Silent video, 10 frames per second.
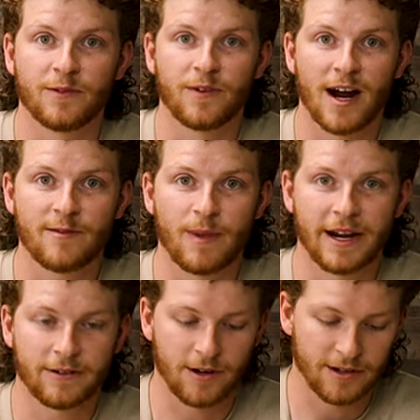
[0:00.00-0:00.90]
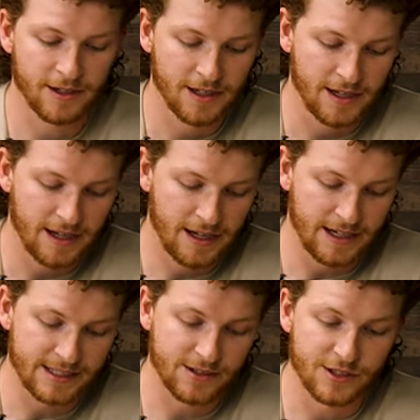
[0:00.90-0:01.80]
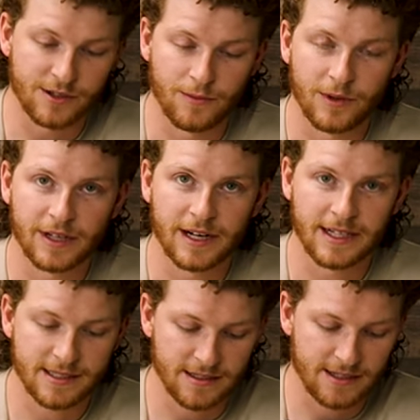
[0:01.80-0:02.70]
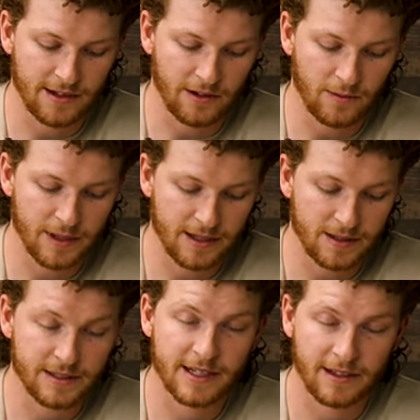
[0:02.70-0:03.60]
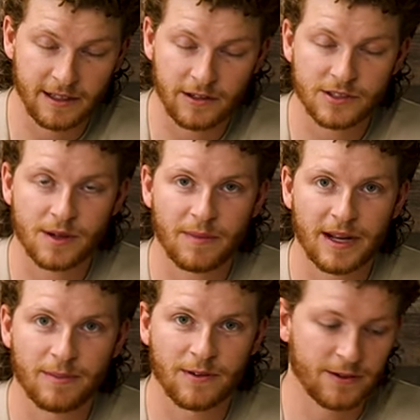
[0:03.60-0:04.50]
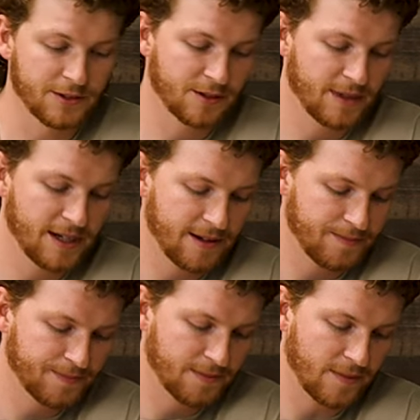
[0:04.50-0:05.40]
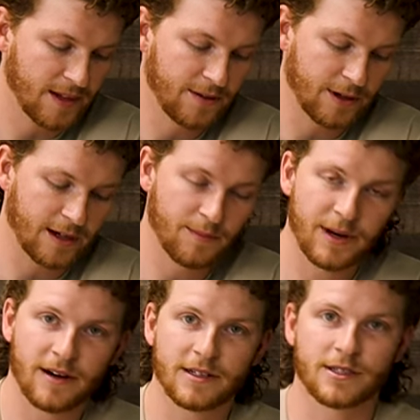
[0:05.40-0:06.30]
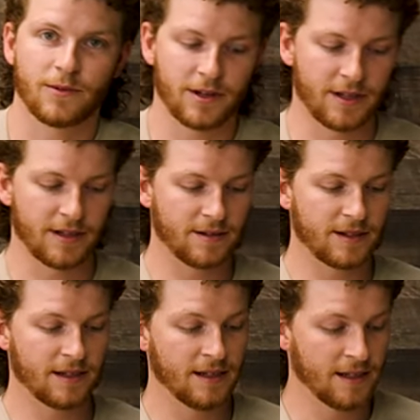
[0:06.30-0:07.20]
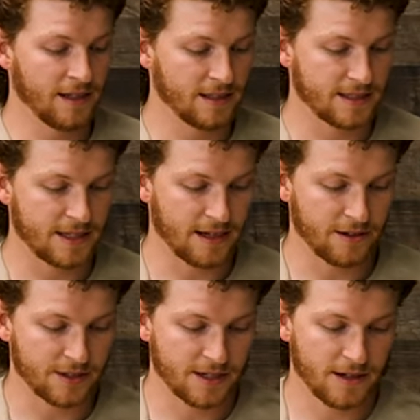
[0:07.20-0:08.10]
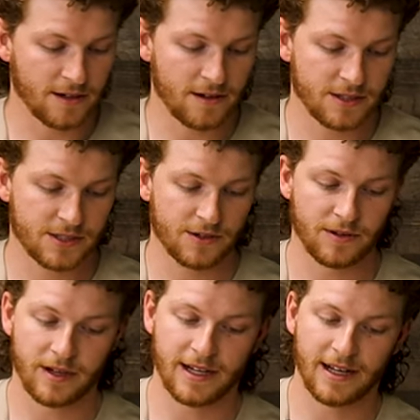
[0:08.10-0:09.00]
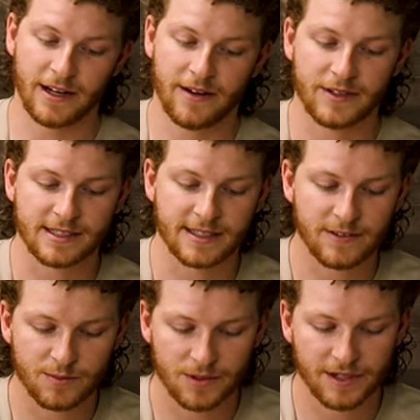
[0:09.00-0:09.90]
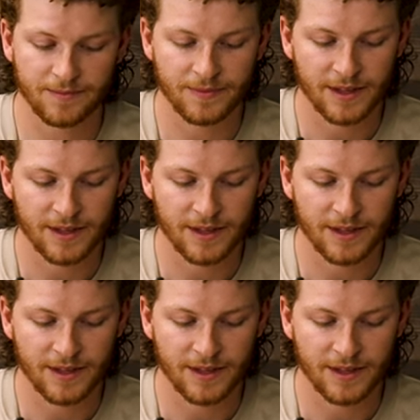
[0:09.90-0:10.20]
to a 5 micron, and so it's just a really nice cellulose paper filter media. And we're going to compare it to one of the standards here. So again, you have this leaf spring